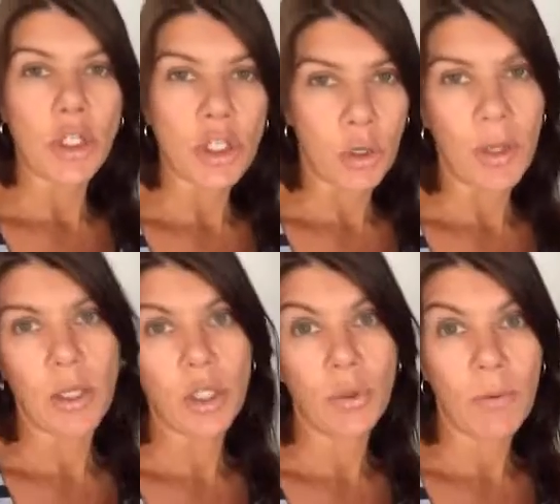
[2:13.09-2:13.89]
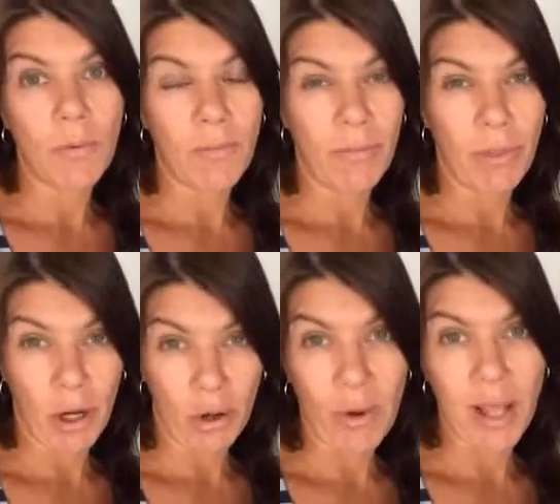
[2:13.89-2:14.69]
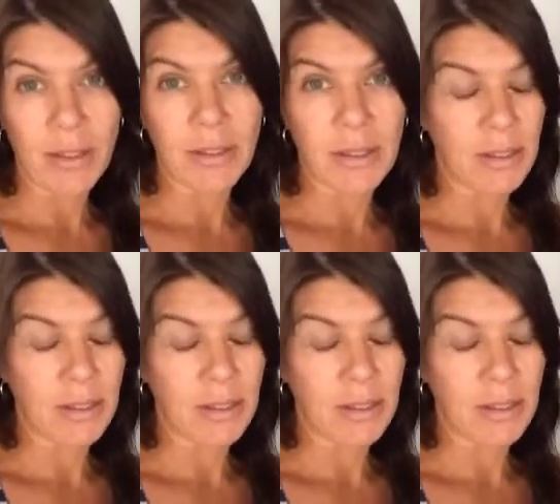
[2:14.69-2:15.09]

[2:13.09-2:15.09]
don't do the long runs.